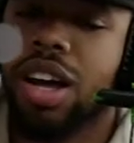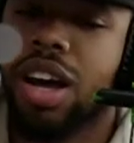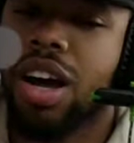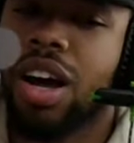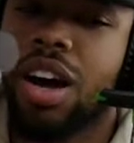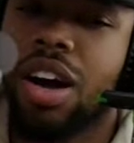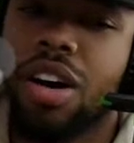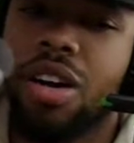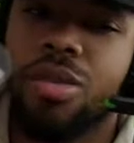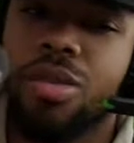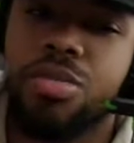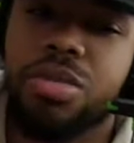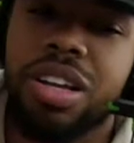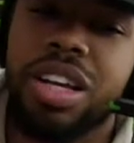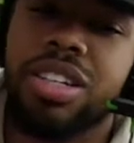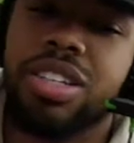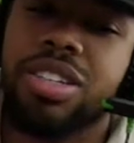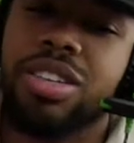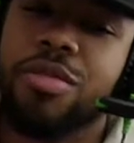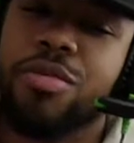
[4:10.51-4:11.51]
Uh,
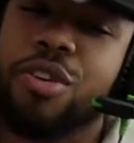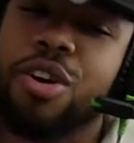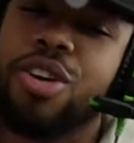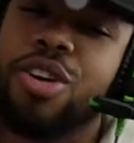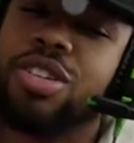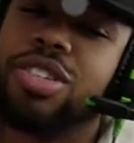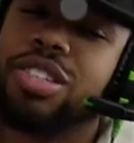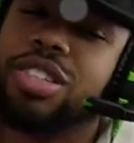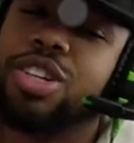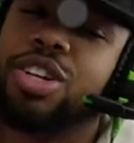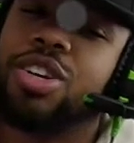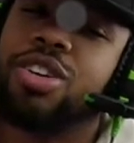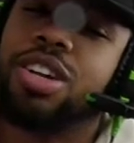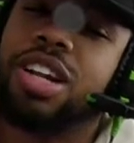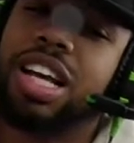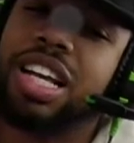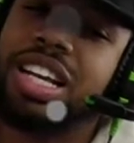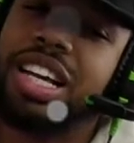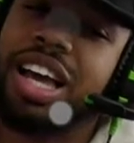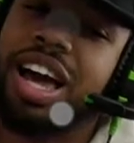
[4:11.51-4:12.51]
because the first, you know,
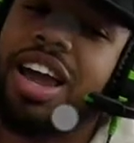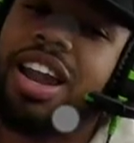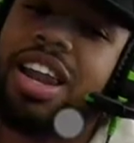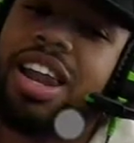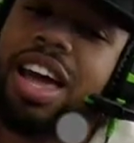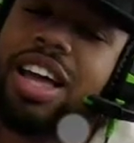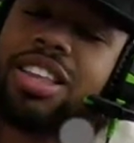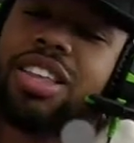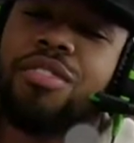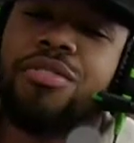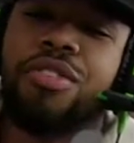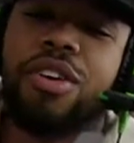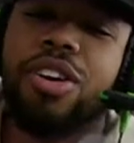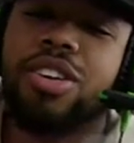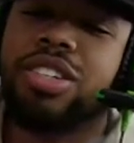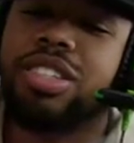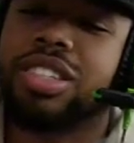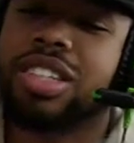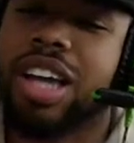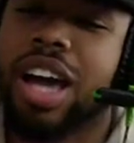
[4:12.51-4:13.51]
it kind of like the
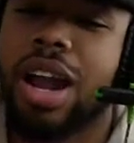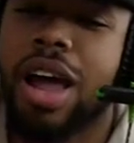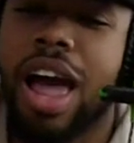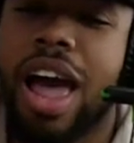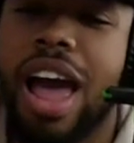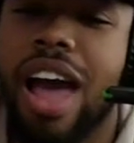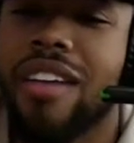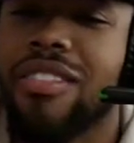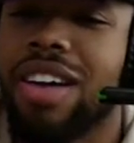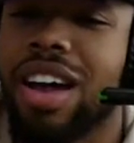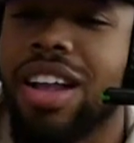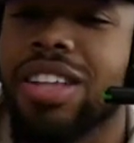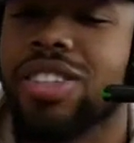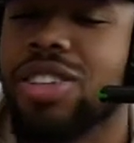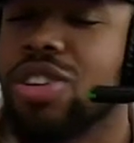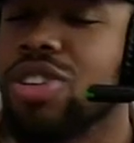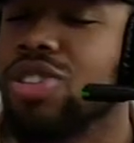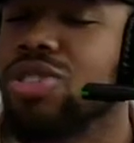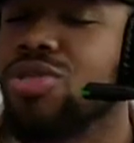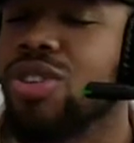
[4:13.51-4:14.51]
first kind of half kind of
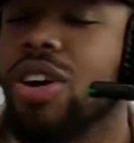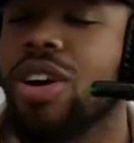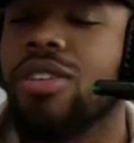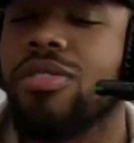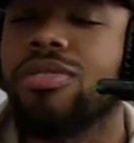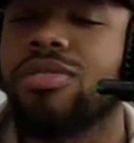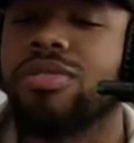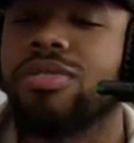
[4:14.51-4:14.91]
turns you off,